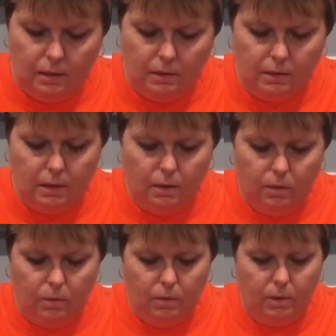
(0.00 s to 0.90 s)

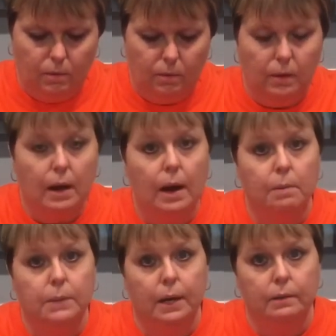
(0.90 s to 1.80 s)
So
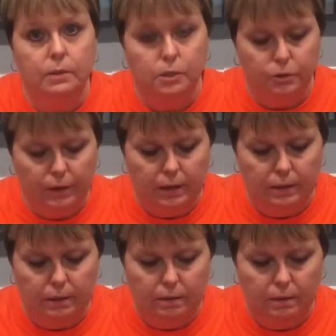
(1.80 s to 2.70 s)
I'm done
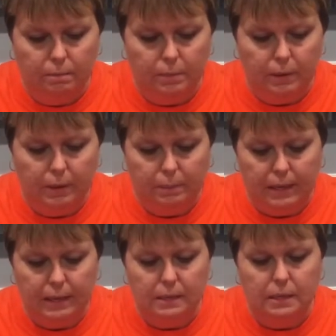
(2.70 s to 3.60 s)
stringing the pony
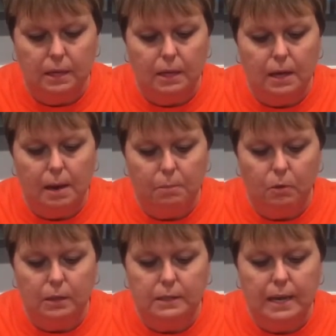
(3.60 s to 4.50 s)
beads. I'm
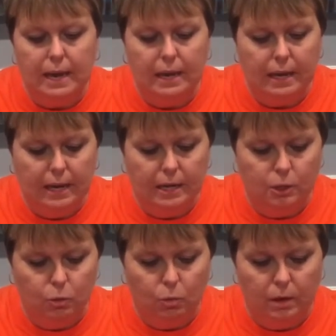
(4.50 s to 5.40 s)
gonna take
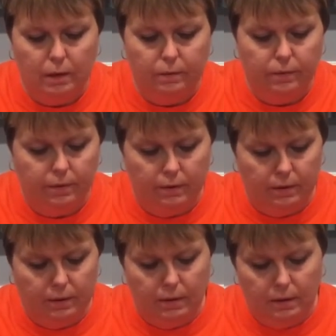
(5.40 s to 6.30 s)
each one of
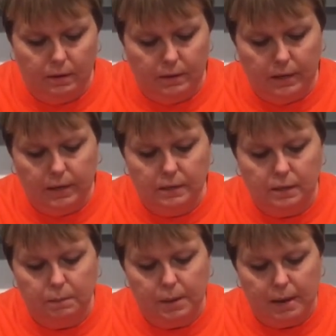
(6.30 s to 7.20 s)
the ends
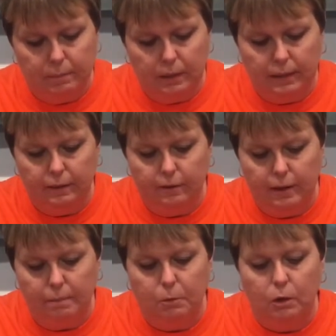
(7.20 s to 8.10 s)
of the pipe cleaner
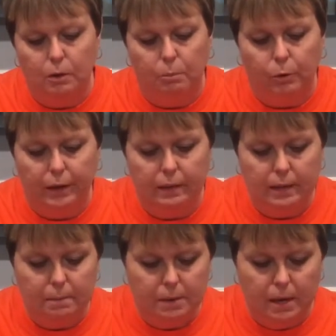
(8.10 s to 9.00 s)
and I'm gonna bring
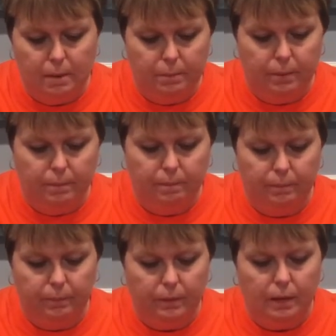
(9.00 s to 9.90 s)
them up
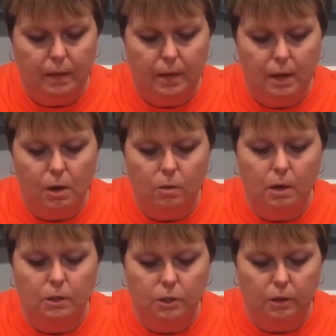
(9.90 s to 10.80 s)
and hold
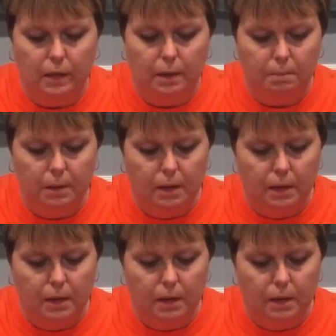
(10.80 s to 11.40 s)
on to them.